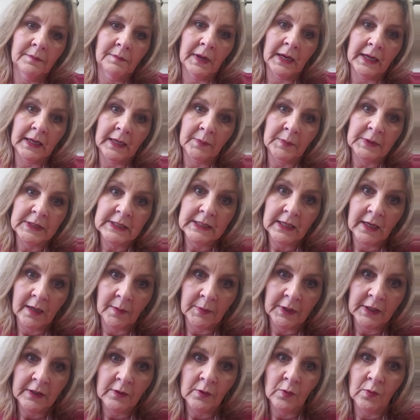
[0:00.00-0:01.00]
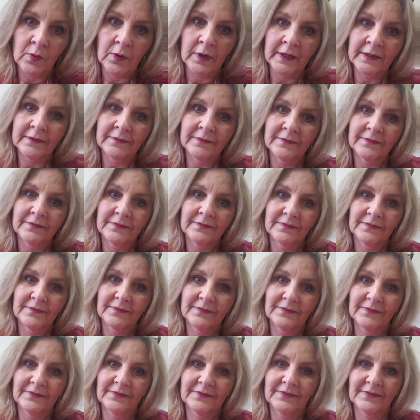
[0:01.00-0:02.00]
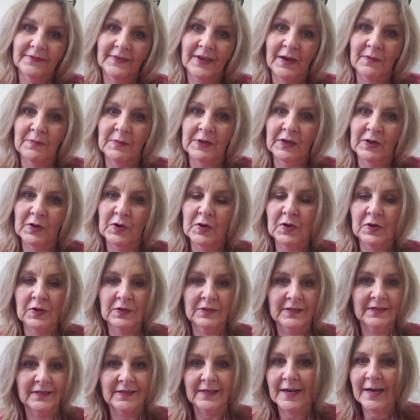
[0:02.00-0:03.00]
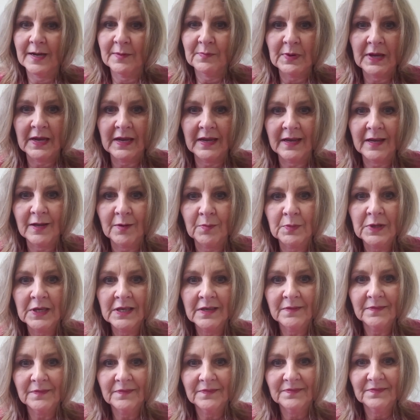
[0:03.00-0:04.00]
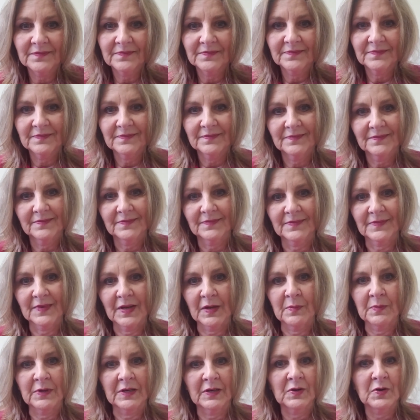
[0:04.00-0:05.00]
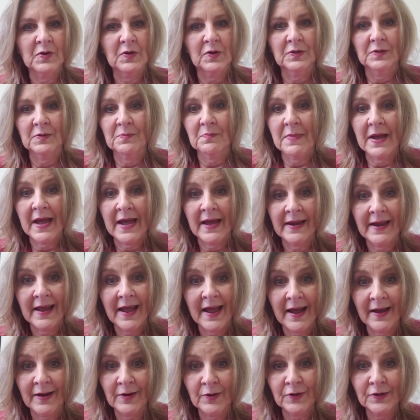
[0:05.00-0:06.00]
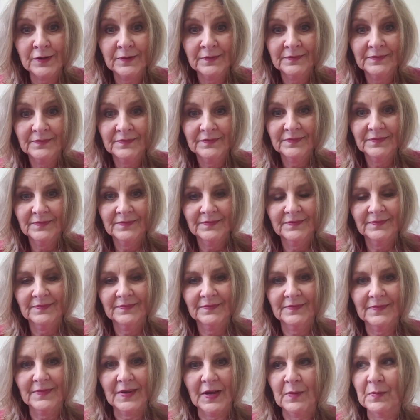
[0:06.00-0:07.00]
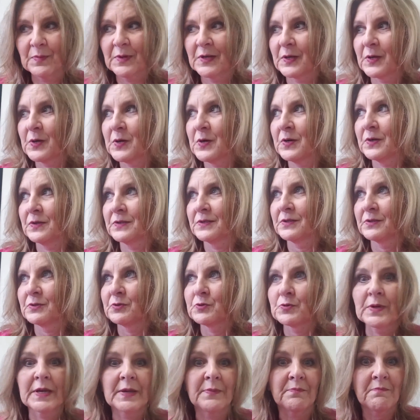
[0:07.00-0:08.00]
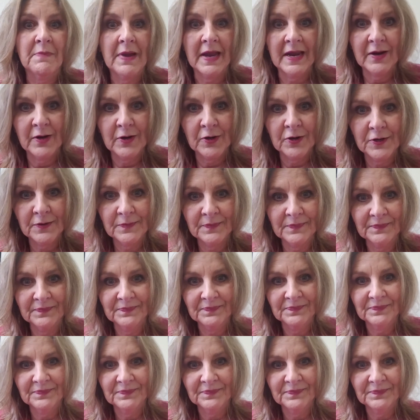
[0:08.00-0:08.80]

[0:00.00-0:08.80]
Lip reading: My name is Tammy Coyne. I've been called a type A hippie. I've been called a Mad Hatter. I've been called a dream maker.